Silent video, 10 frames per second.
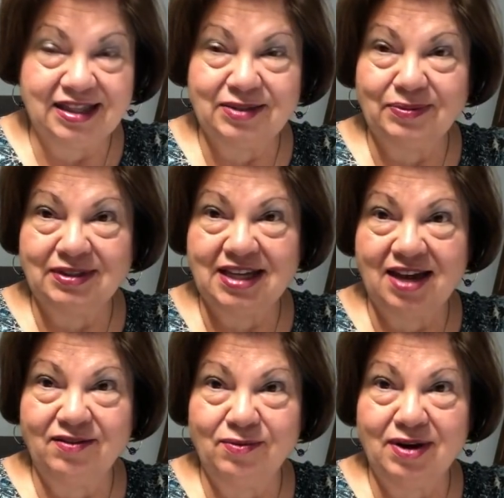this was
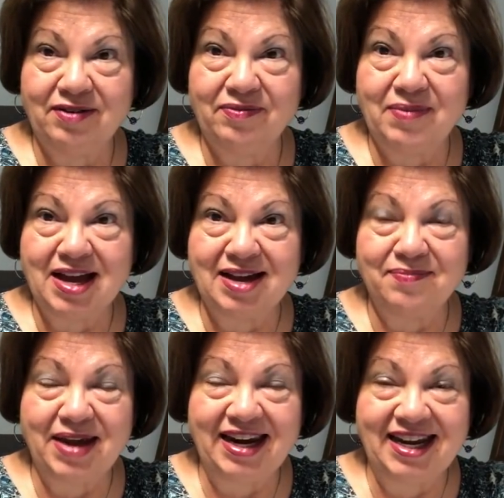kind of one of my
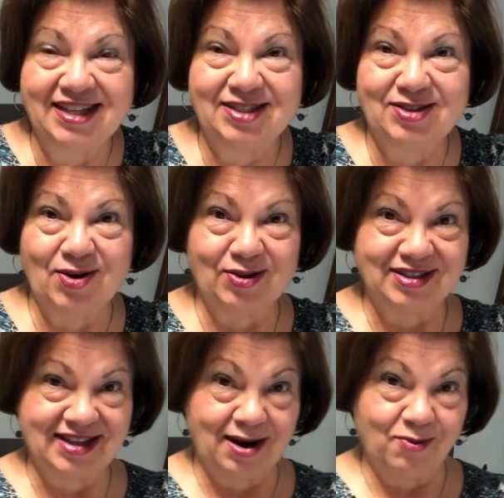mania starts
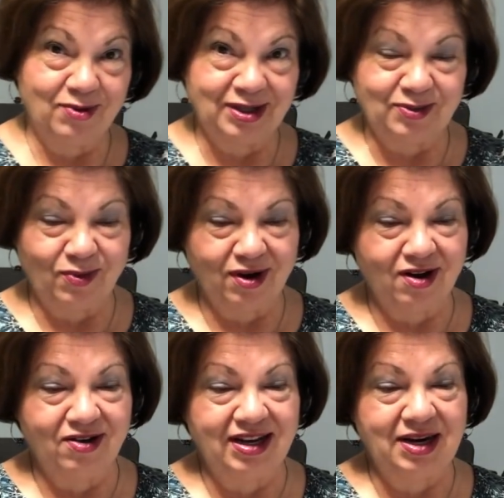that I wanted to
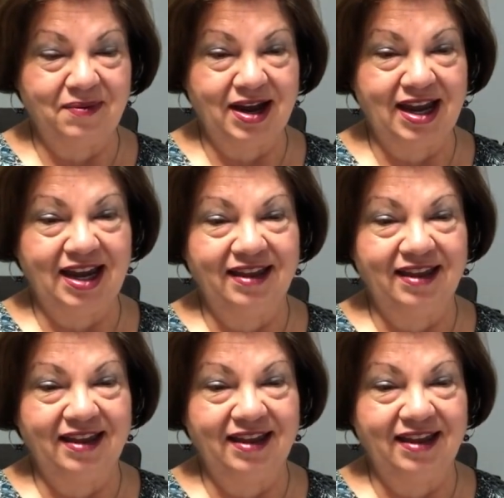work on anyway.